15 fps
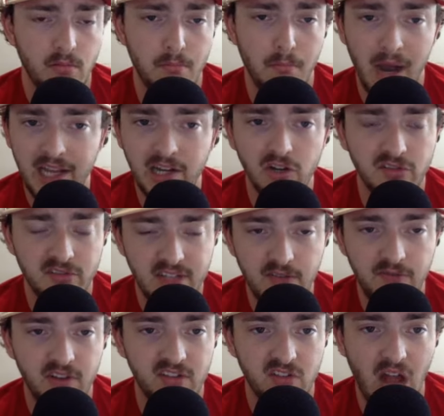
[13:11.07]
Miners
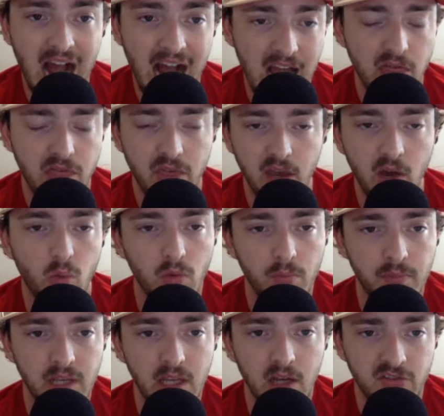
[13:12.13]
defense, I think, will
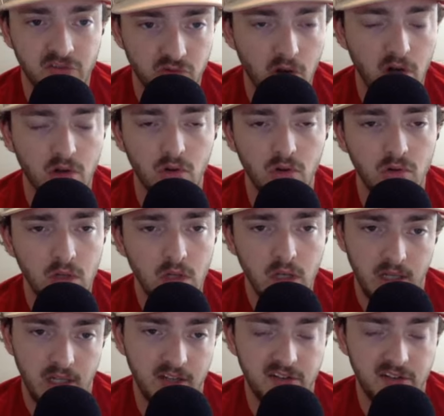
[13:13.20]
be a struggle
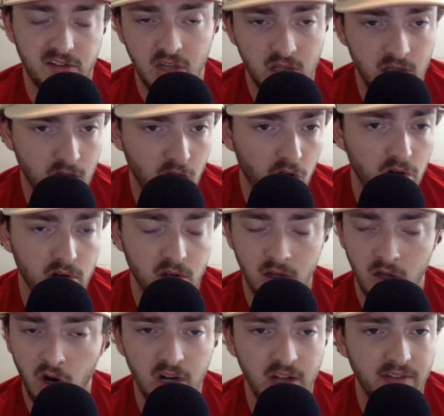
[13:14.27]
is cart
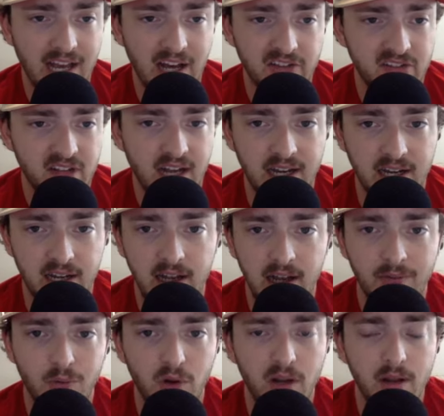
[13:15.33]
guarding the outside.
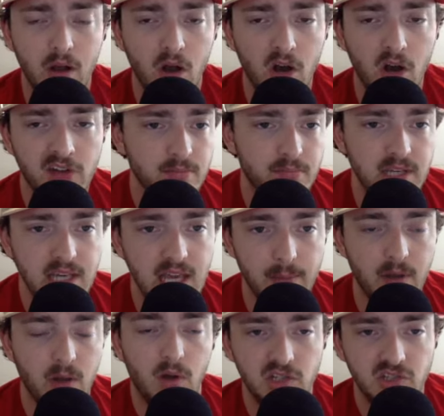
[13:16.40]
Every Austin Peay
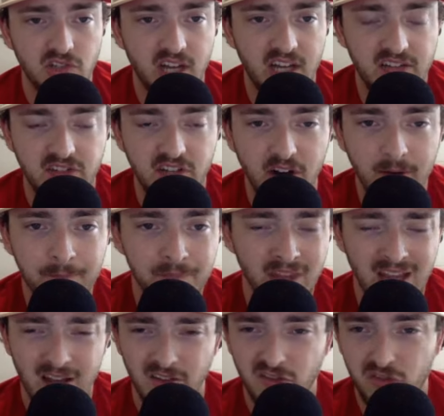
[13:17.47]
game I watched last year,
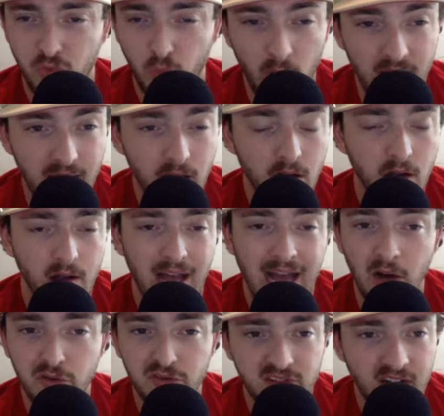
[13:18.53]
swing
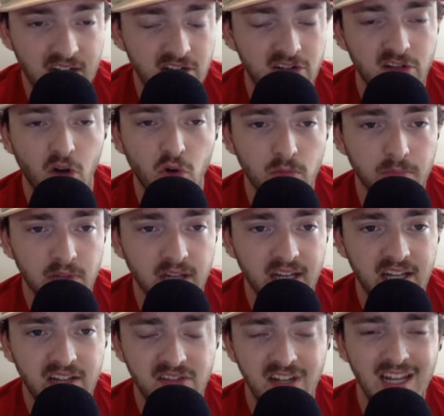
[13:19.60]
outside zone
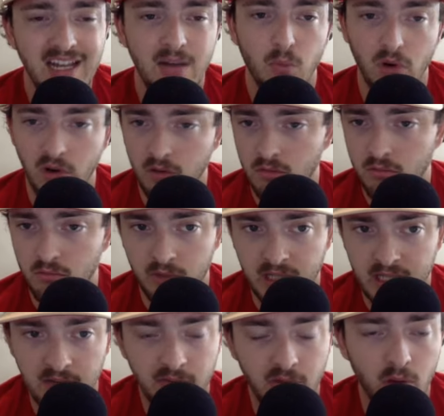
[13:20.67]
plays where you
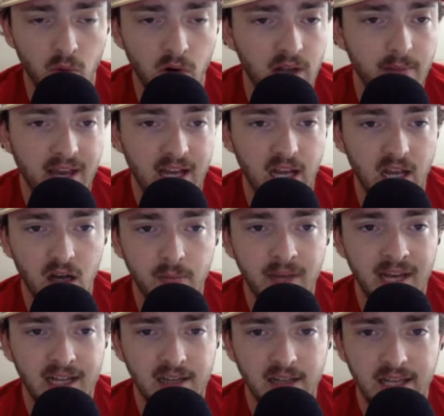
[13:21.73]
give the running back a
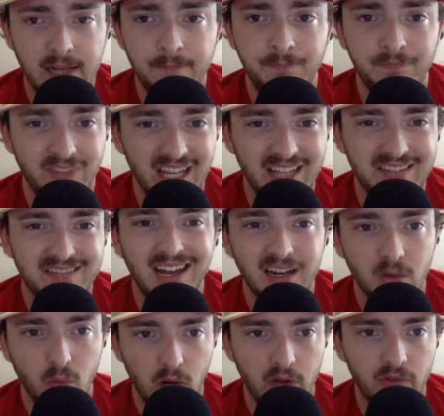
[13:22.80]
cutback lane. That's
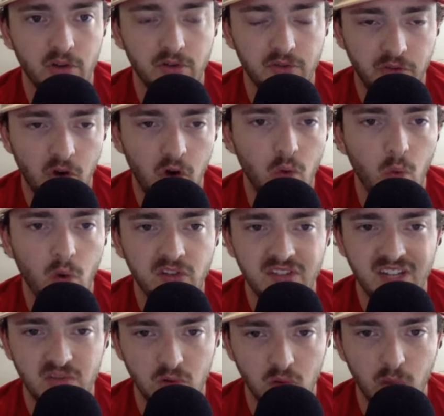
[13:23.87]
kind of where their fault was.
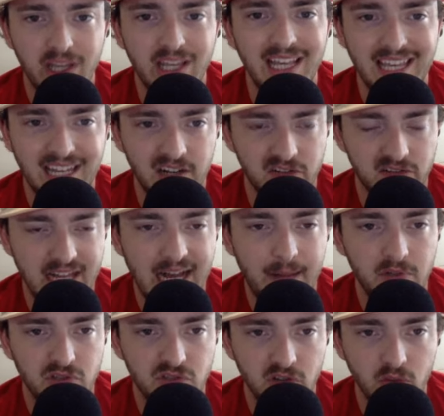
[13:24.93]
That's where we can get
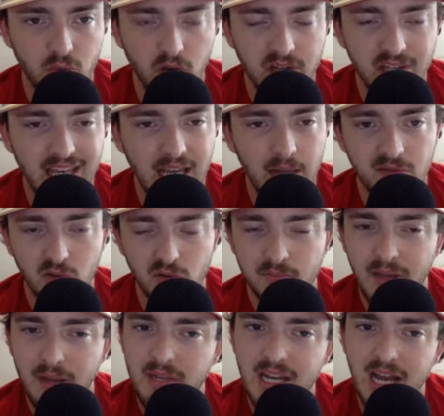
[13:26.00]
established in the run game. So it's
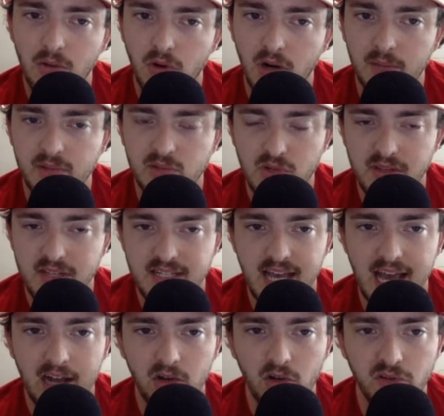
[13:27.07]
maybe not running between the
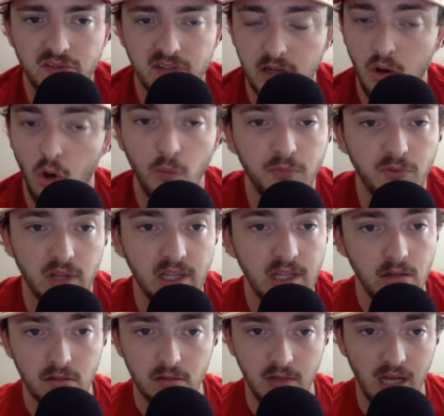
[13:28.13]
tackles and
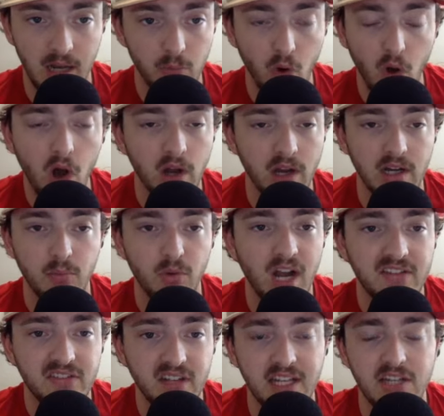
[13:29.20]
hopefully I'm wrong. And
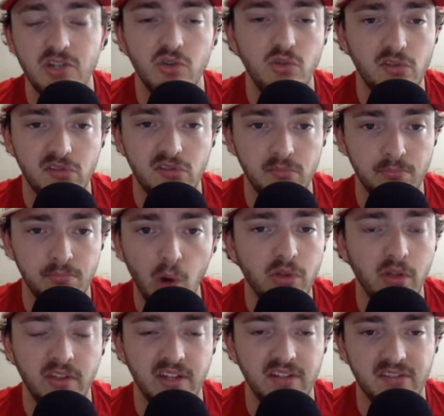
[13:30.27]
Nebraska can do both
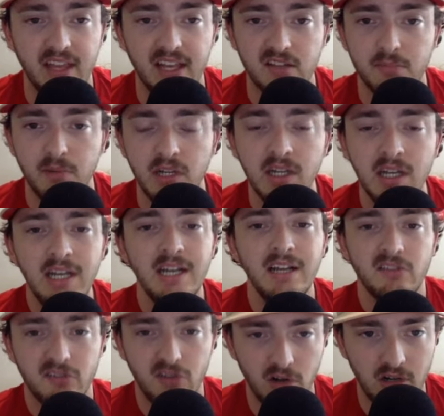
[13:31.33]
of these things, but
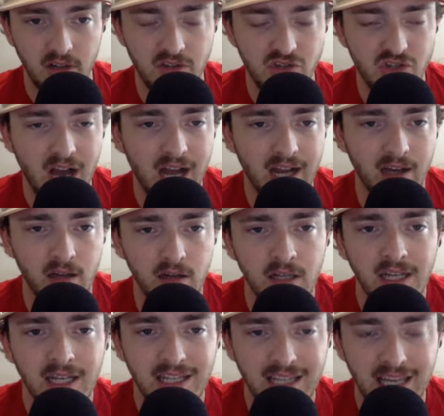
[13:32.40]
starting in the shotgun,
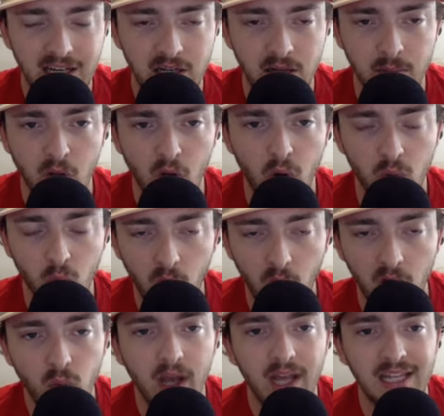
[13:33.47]
getting going
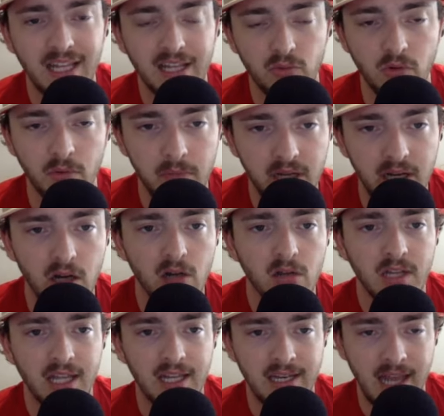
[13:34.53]
one way, letting Rahmir,
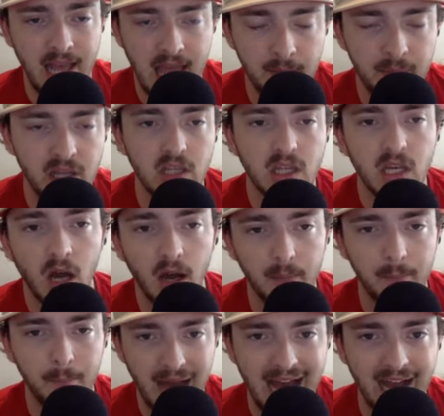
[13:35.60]
letting Emmett
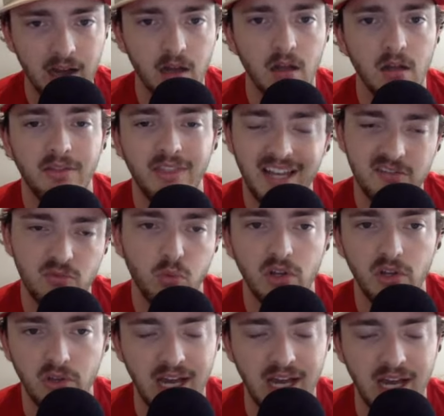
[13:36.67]
cut back. That's where
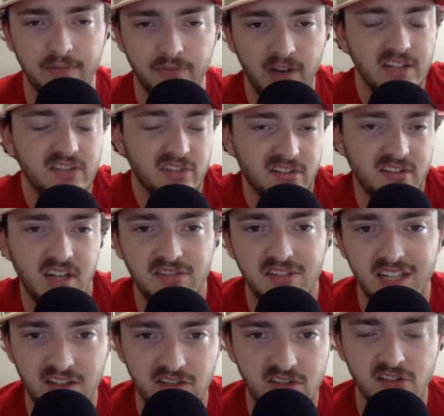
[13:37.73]
you kind of find success
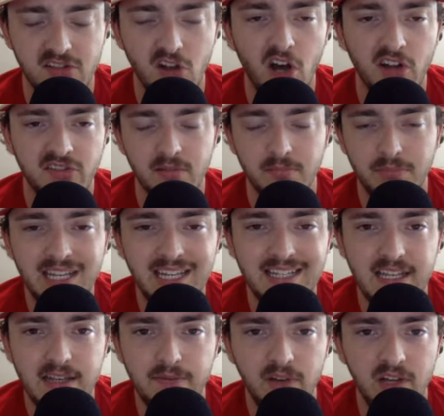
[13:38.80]
against this Austin Peay
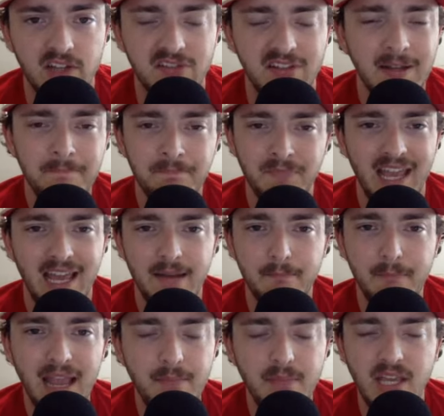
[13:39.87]
defense. And
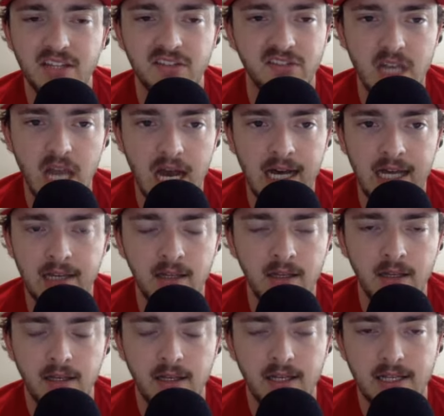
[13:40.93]
maybe it's not
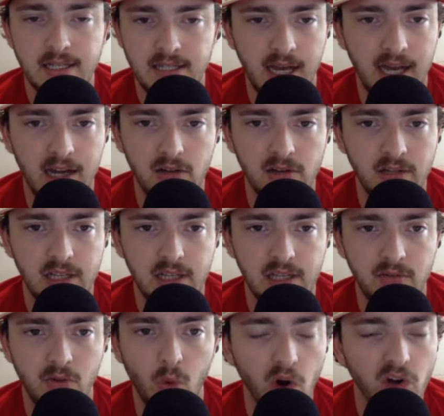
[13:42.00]
entirely
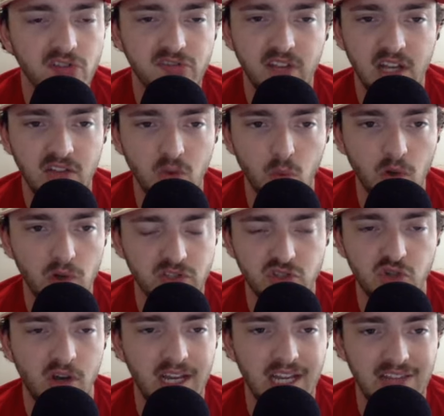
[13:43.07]
the worst thing in the world to
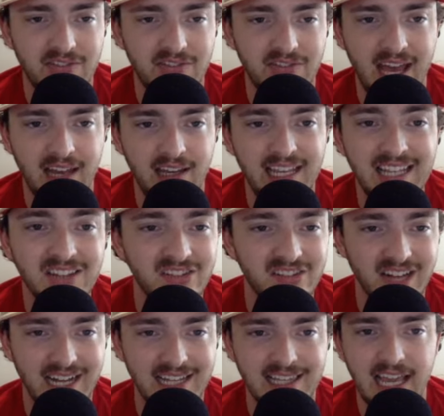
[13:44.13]
try and get that
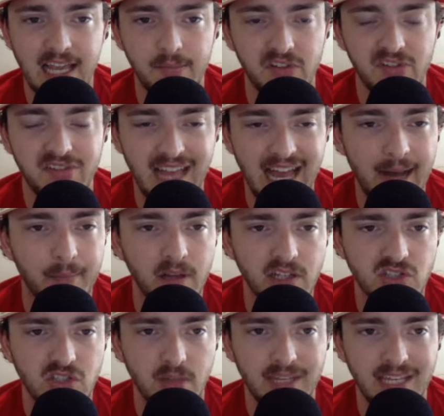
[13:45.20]
inside game
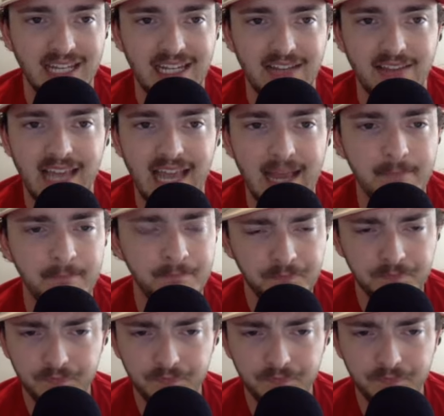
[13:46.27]
established at the beginning of the game.